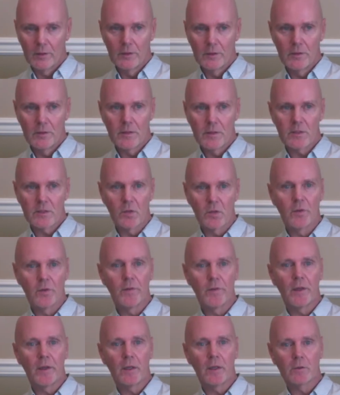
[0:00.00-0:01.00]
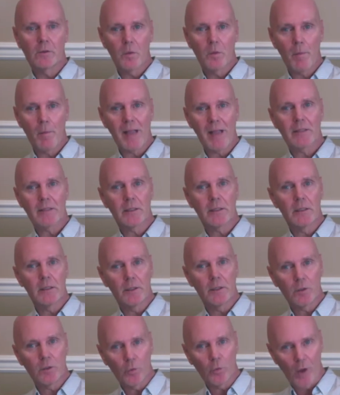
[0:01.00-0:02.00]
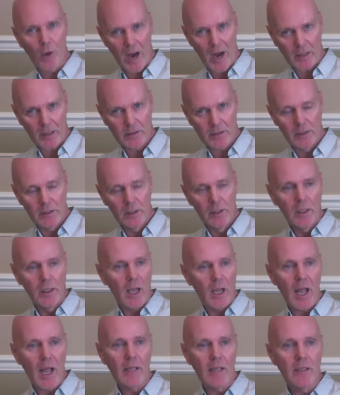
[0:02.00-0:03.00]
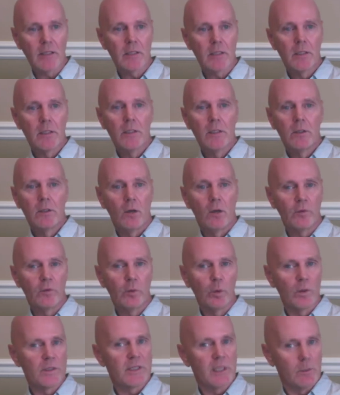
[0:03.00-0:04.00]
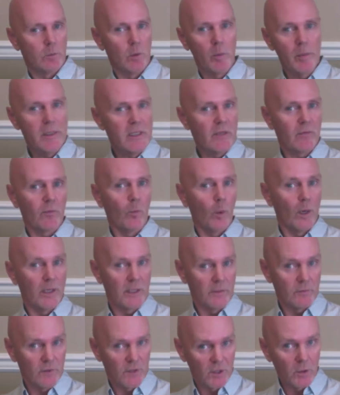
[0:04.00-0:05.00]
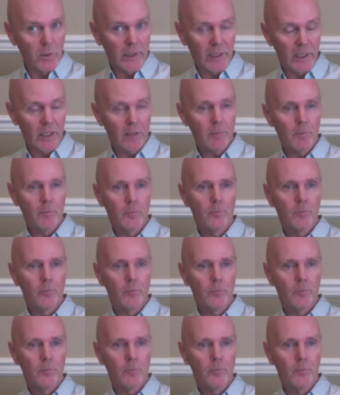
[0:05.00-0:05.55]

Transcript: so that they are grammatically correct. And of course, there will be different ways of doing it.